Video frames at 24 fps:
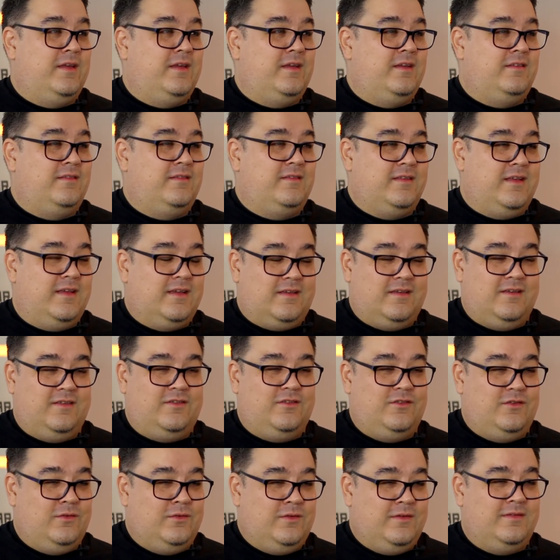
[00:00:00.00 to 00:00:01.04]
that is like,
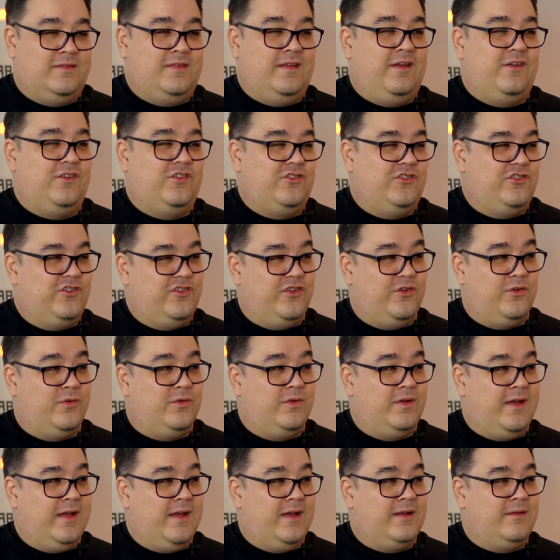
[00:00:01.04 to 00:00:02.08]
as soon as they
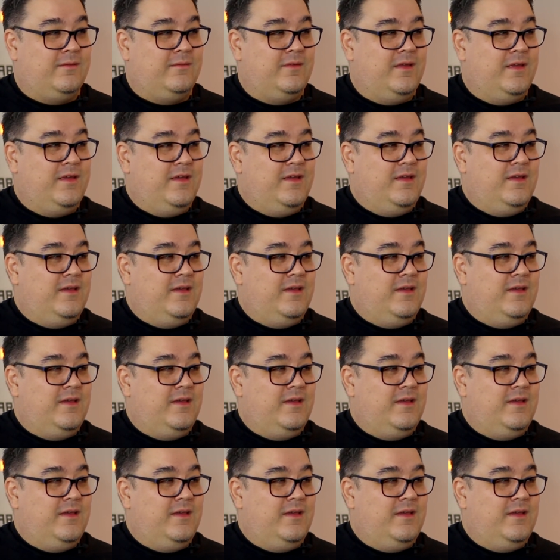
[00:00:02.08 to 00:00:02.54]
showed at